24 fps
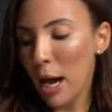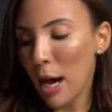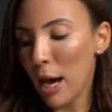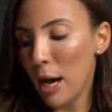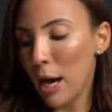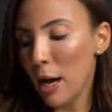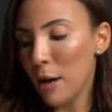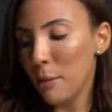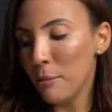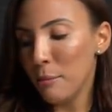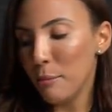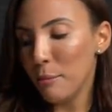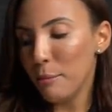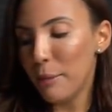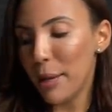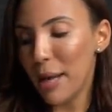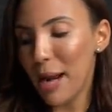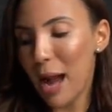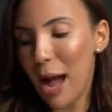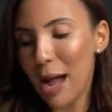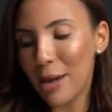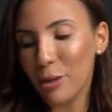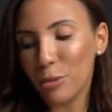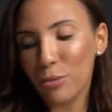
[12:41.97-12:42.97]

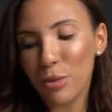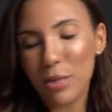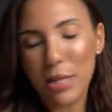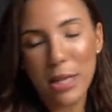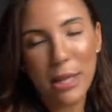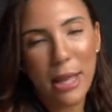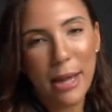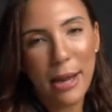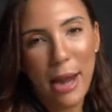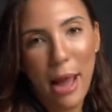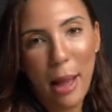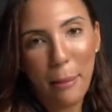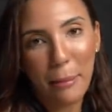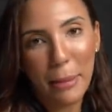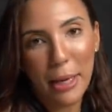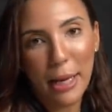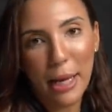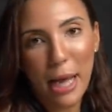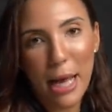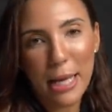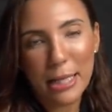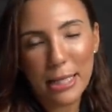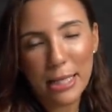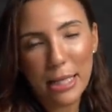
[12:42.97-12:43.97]
But I don't see that
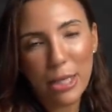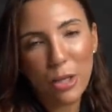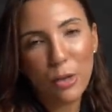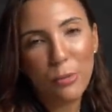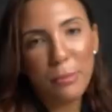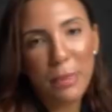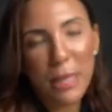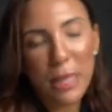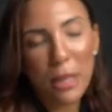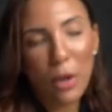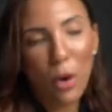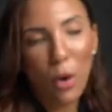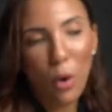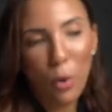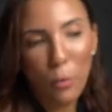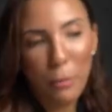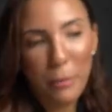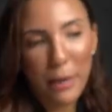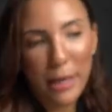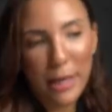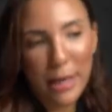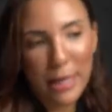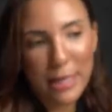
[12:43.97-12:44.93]
happening. I see you being open.